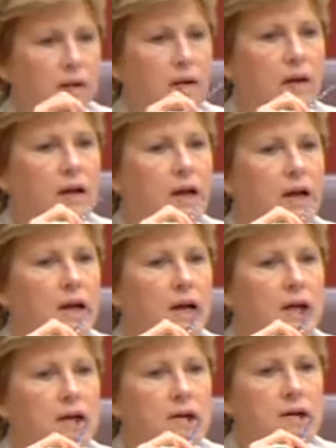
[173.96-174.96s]

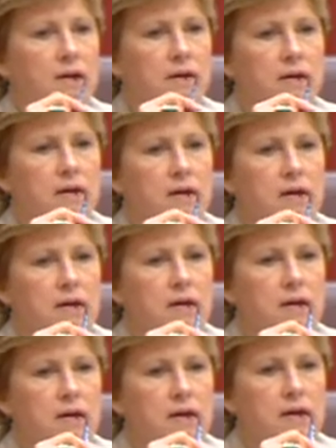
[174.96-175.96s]

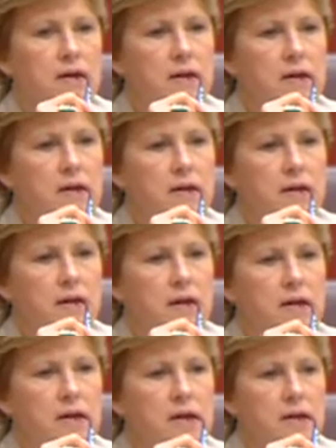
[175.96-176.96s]

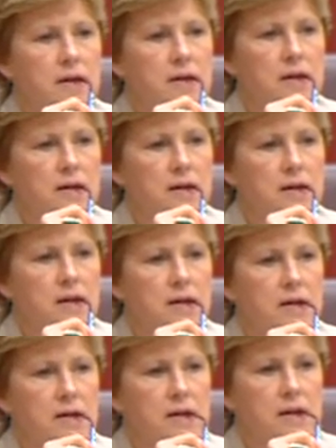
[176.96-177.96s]

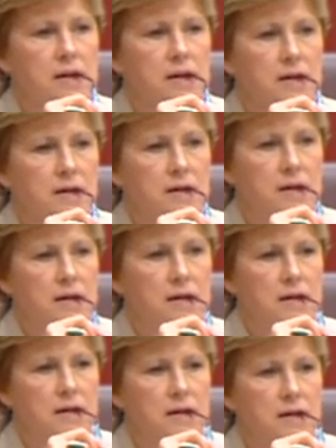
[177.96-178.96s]

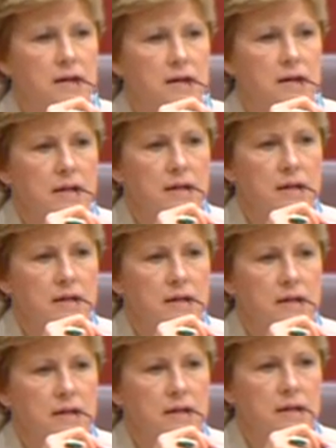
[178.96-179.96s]
The person shown says nothing.